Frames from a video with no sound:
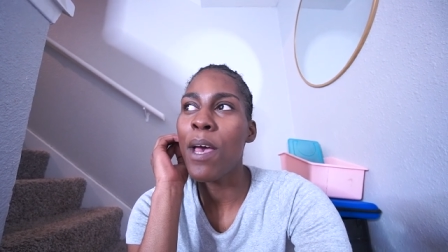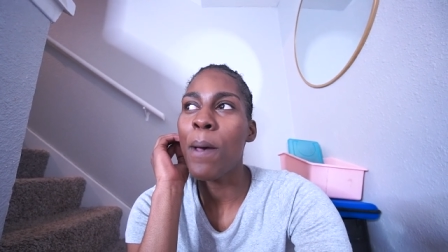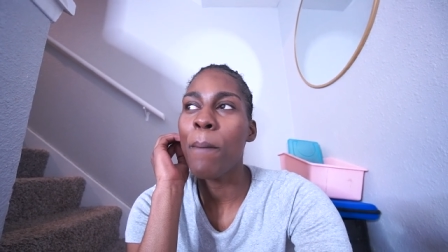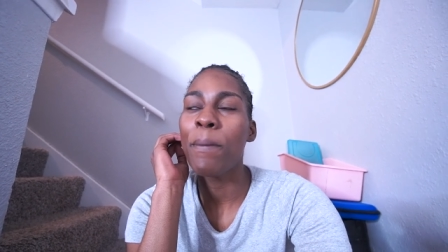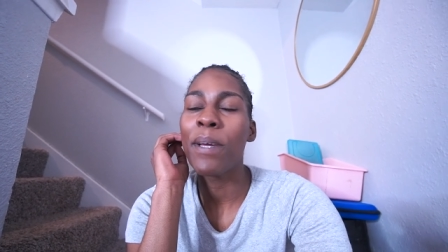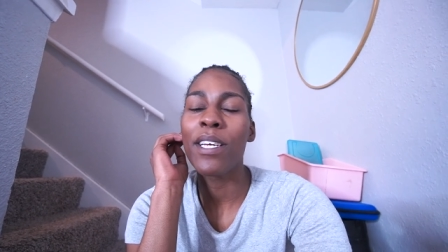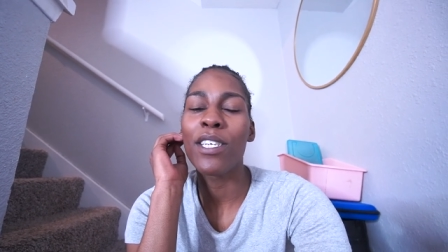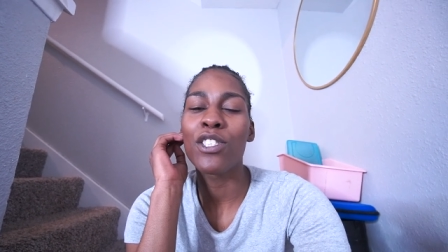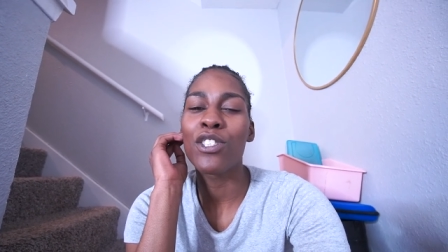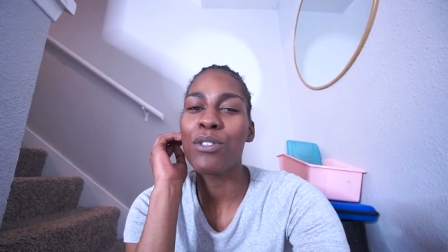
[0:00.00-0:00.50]

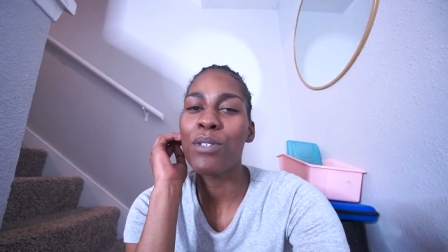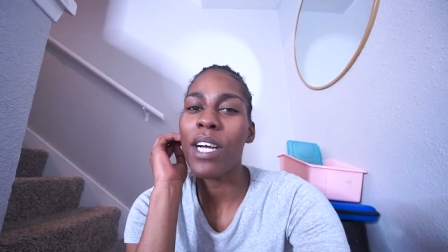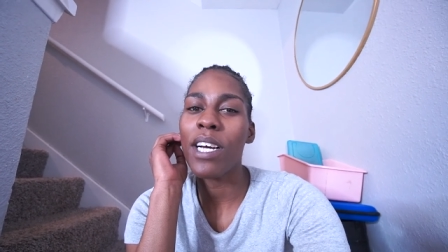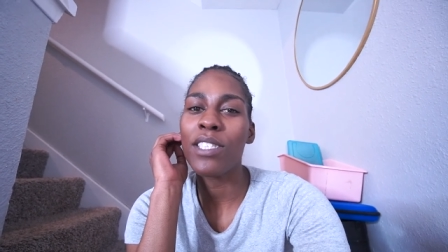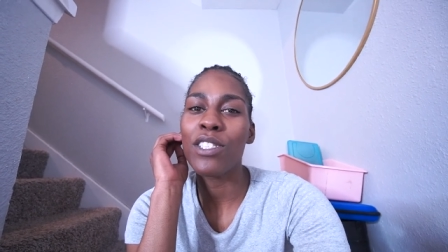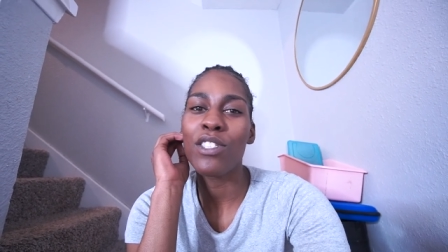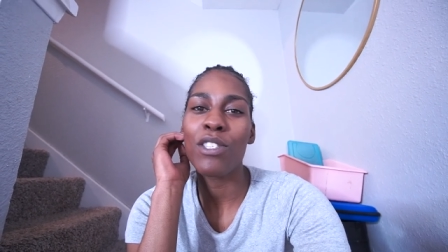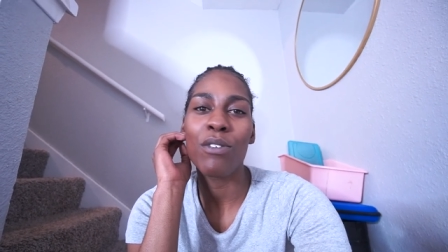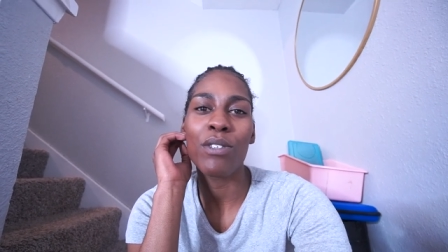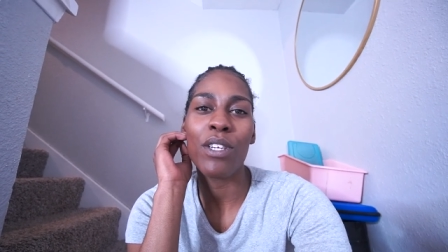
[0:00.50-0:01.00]
because you
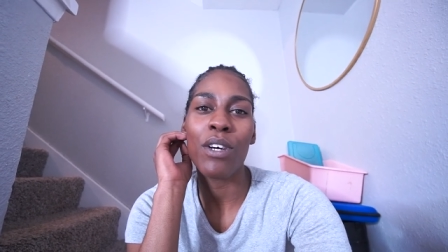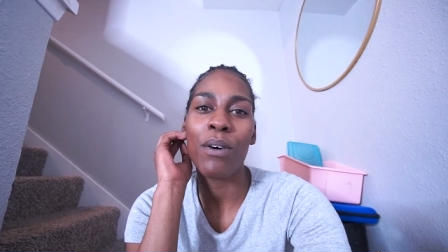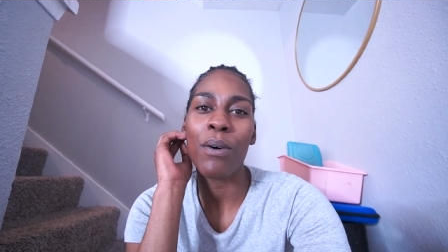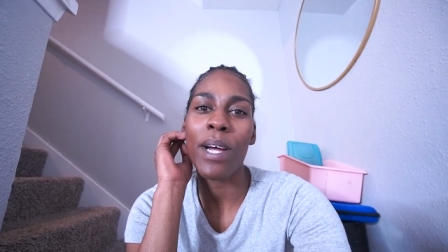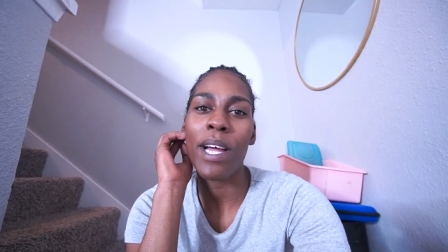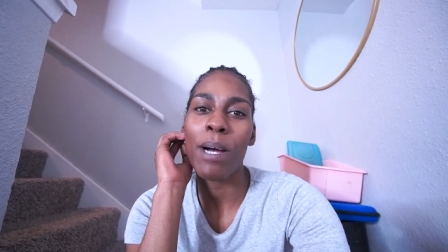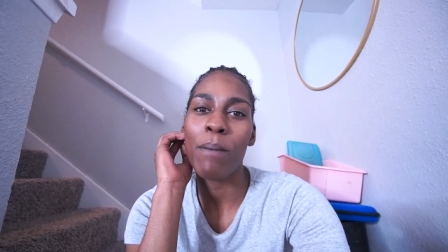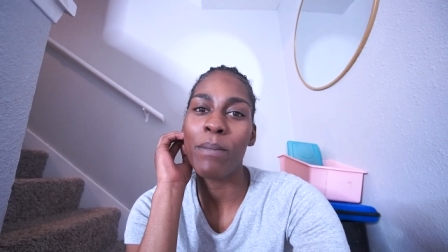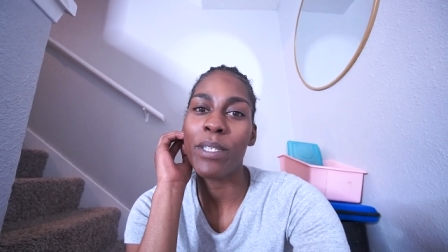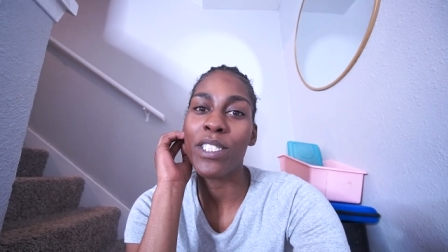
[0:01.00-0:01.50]
guys don't know
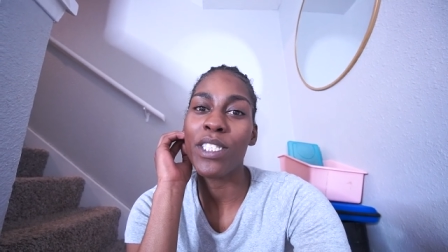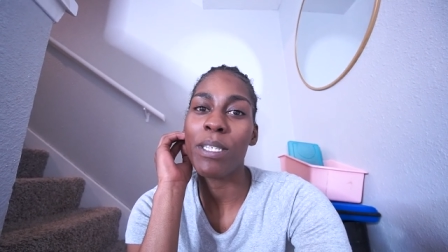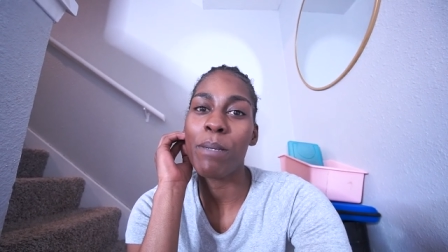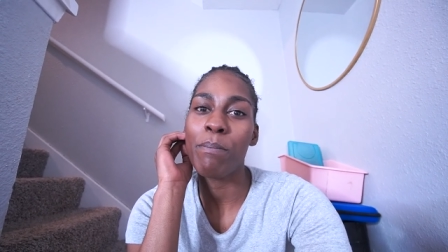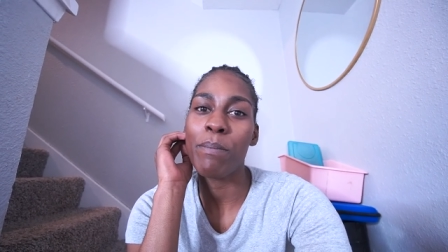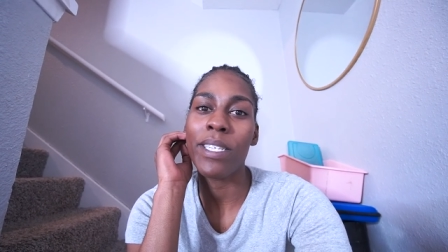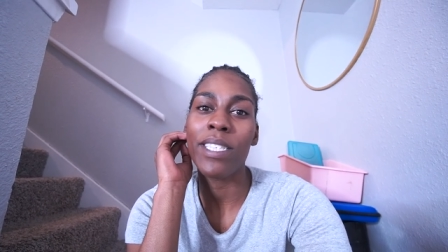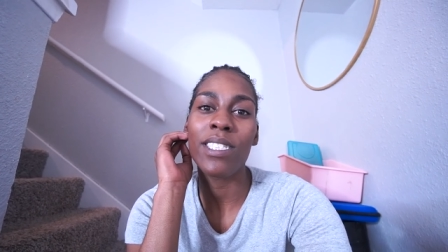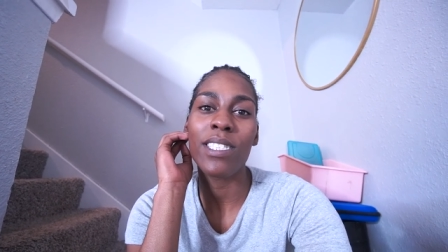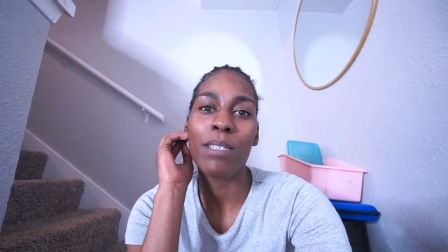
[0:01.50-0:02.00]
how much it
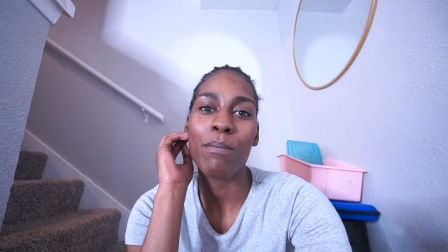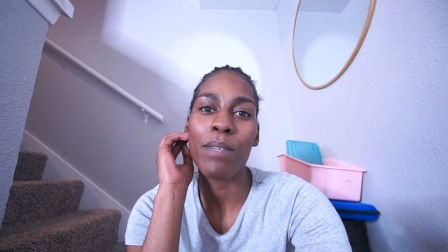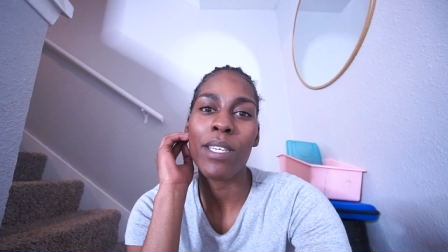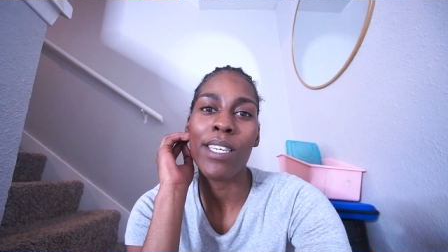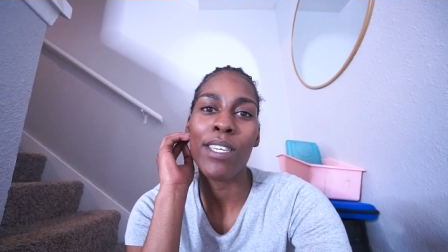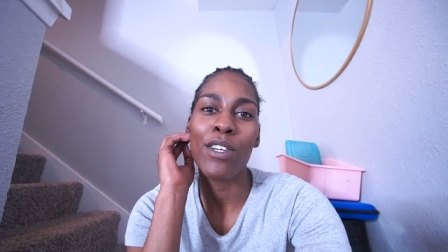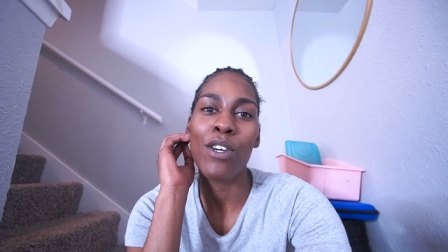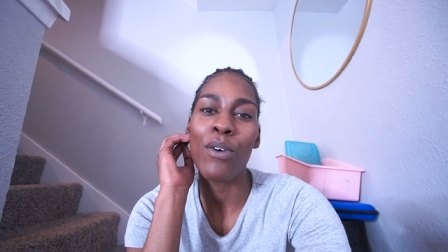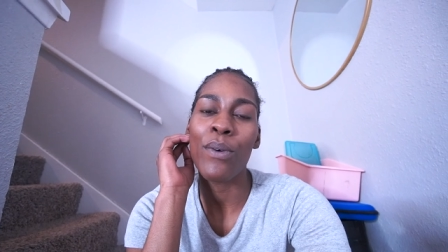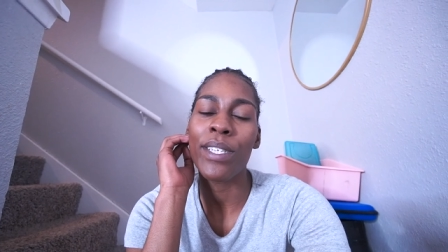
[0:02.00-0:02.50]
meant to
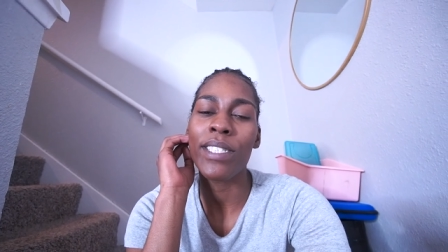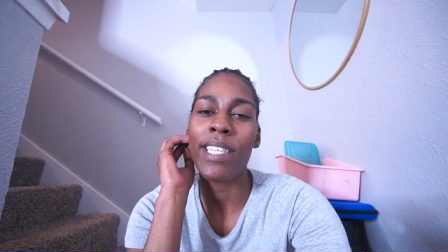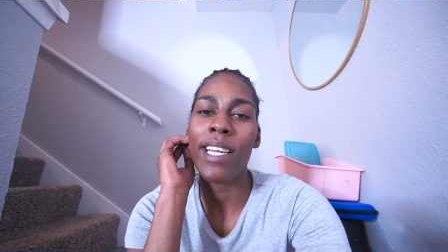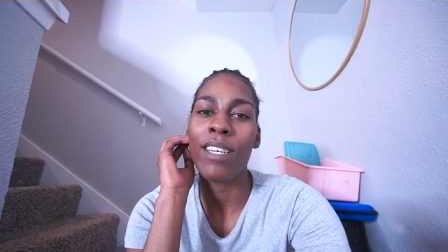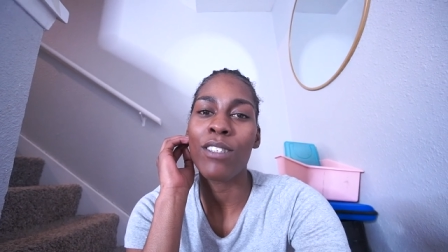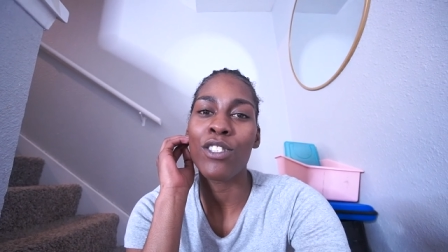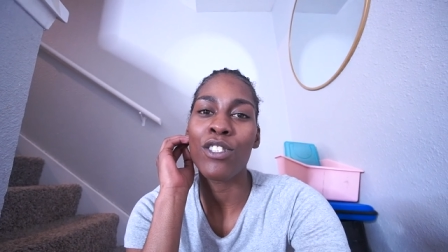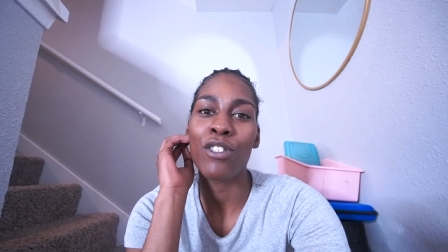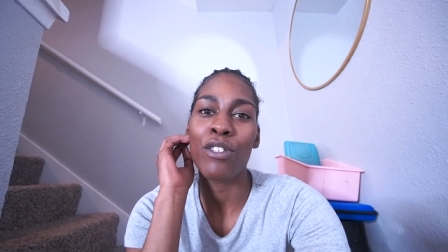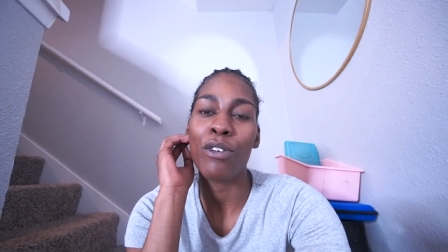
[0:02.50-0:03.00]
me going
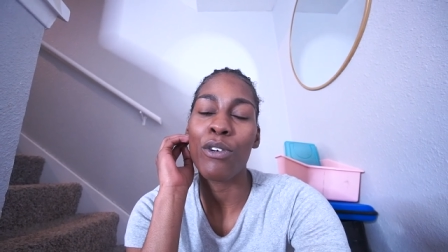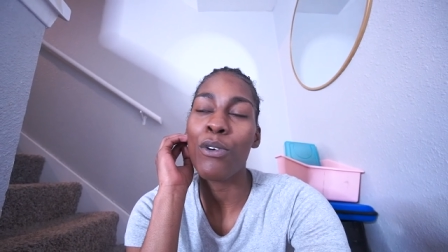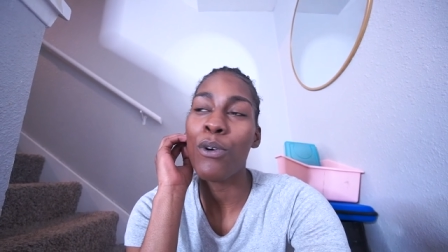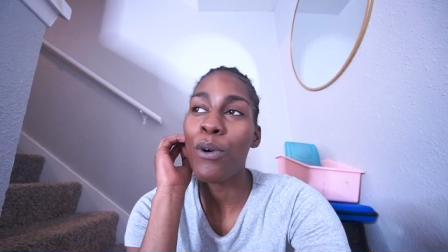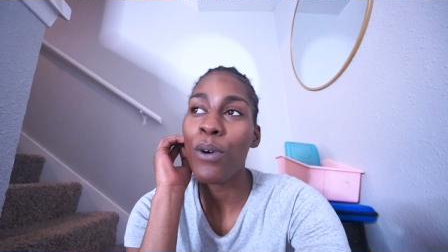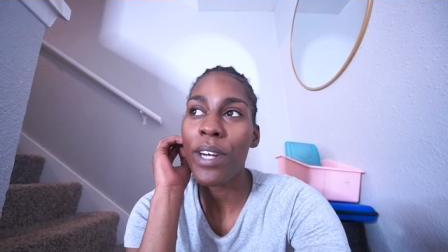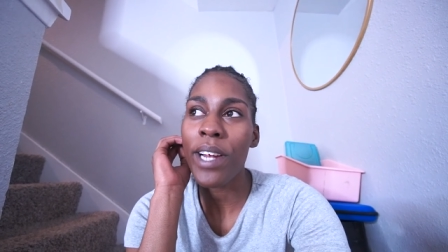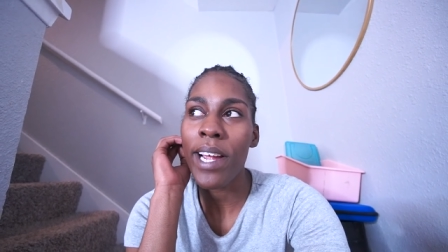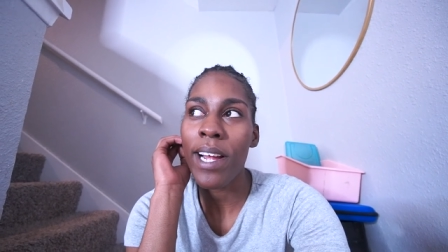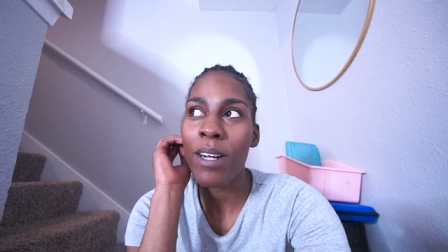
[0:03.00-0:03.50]
down to the
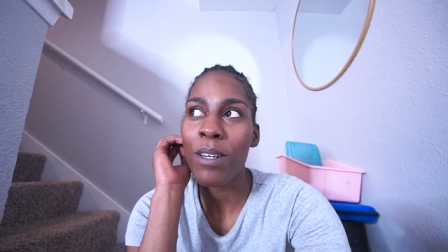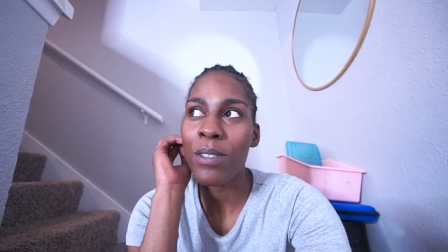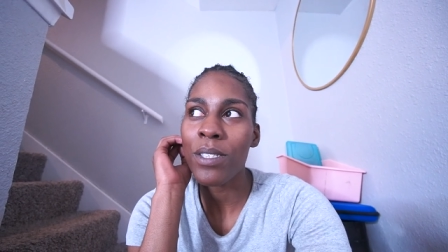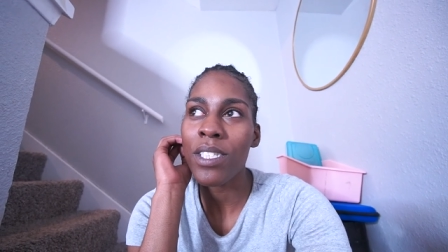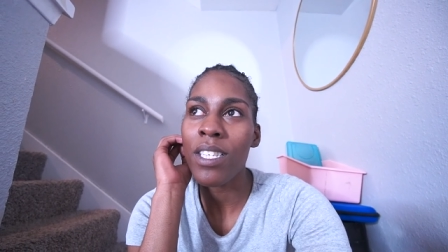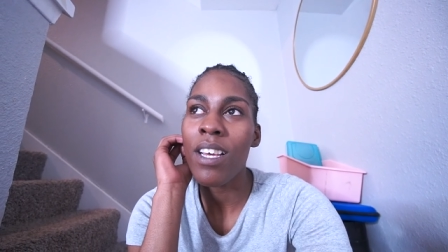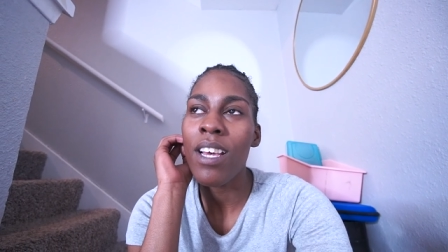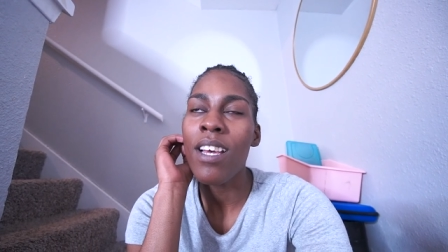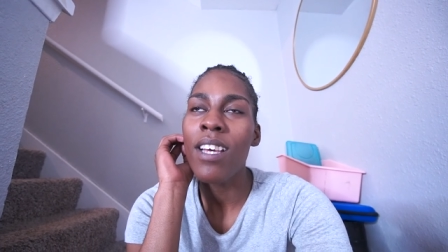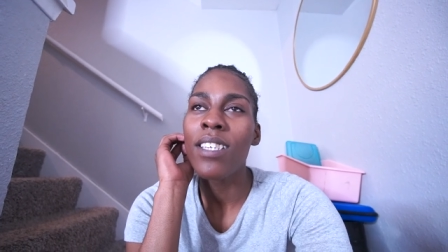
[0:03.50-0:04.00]
courthouse